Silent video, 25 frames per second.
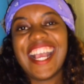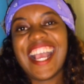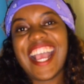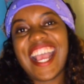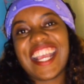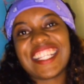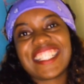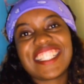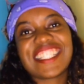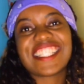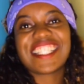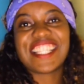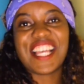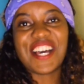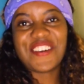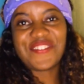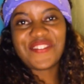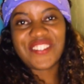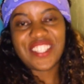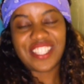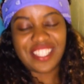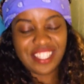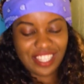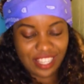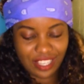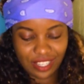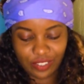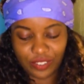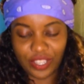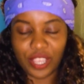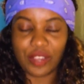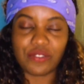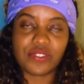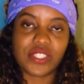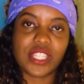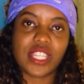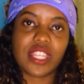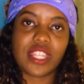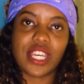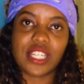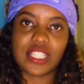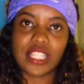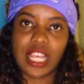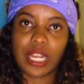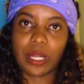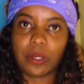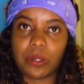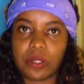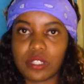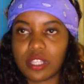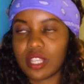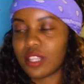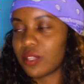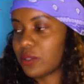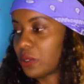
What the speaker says: I just love it. Okay, I've said that a lot.